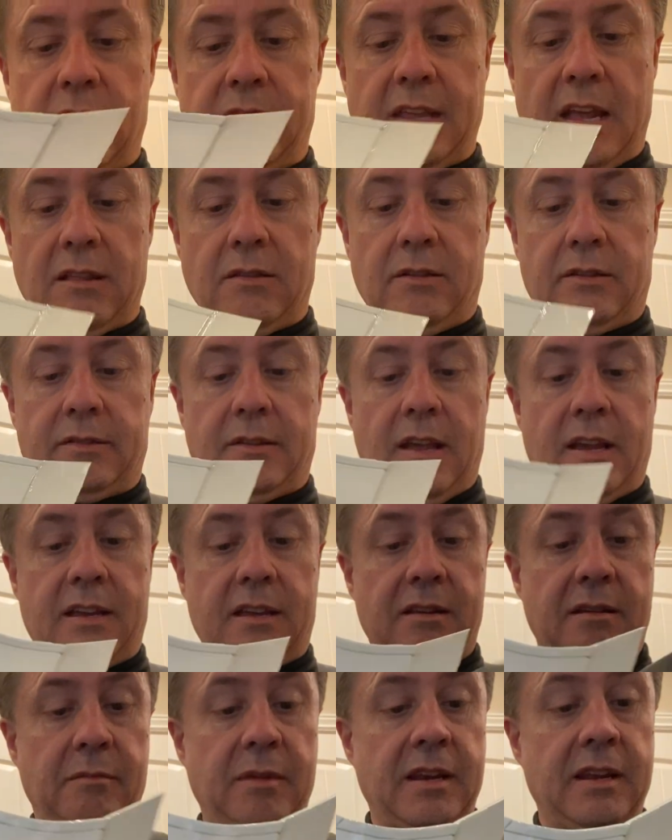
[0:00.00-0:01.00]
that looks like
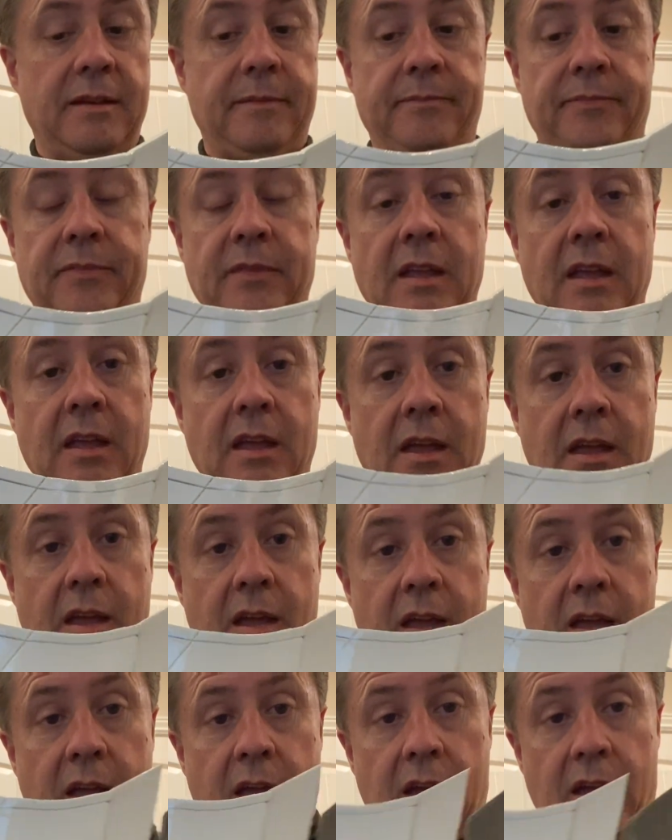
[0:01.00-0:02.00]
in a minute.
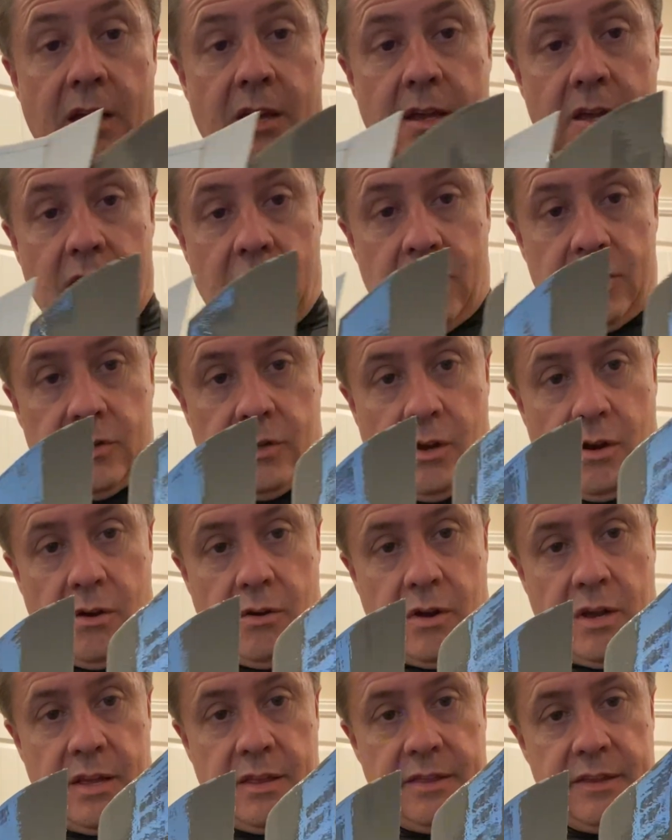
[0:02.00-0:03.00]

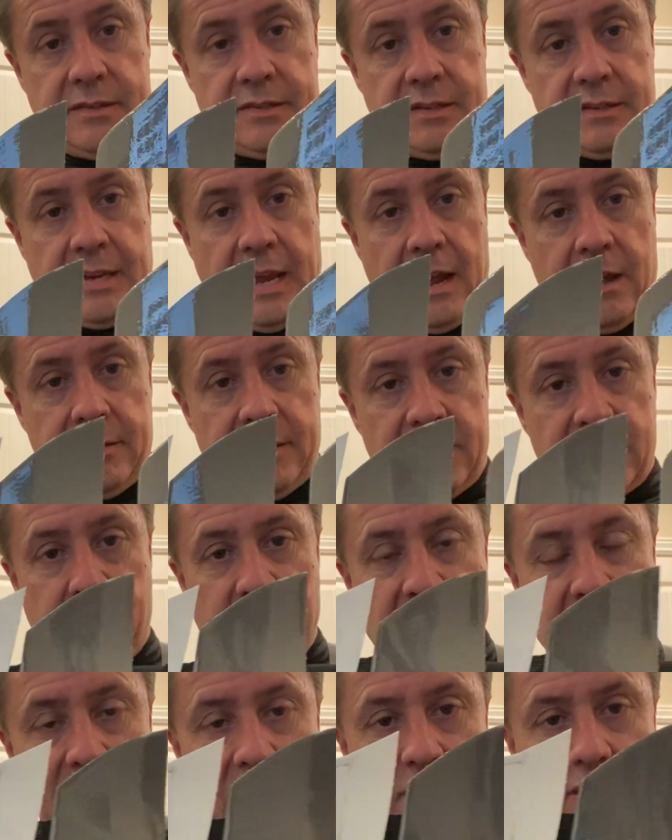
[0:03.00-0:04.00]
So this is how these
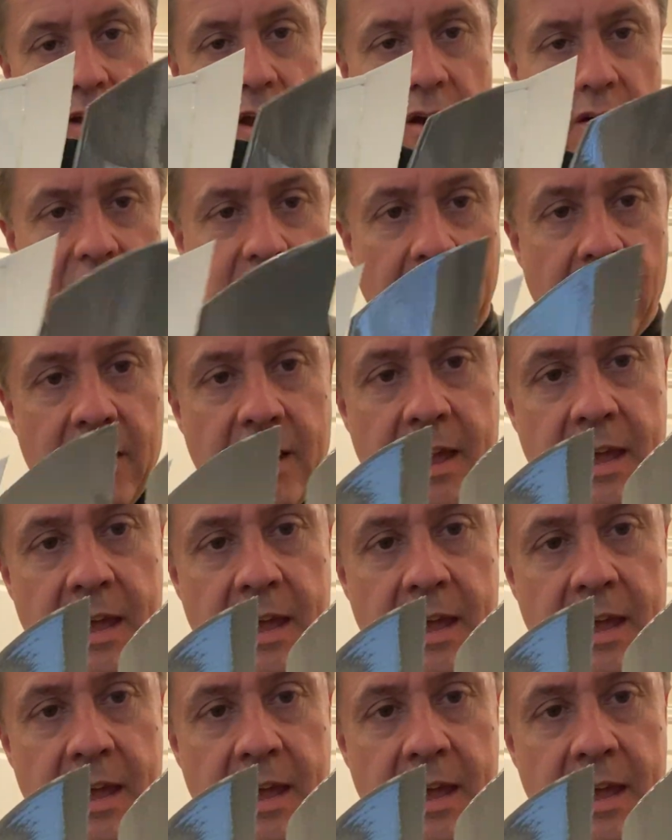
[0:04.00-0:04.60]
pieces go. Now,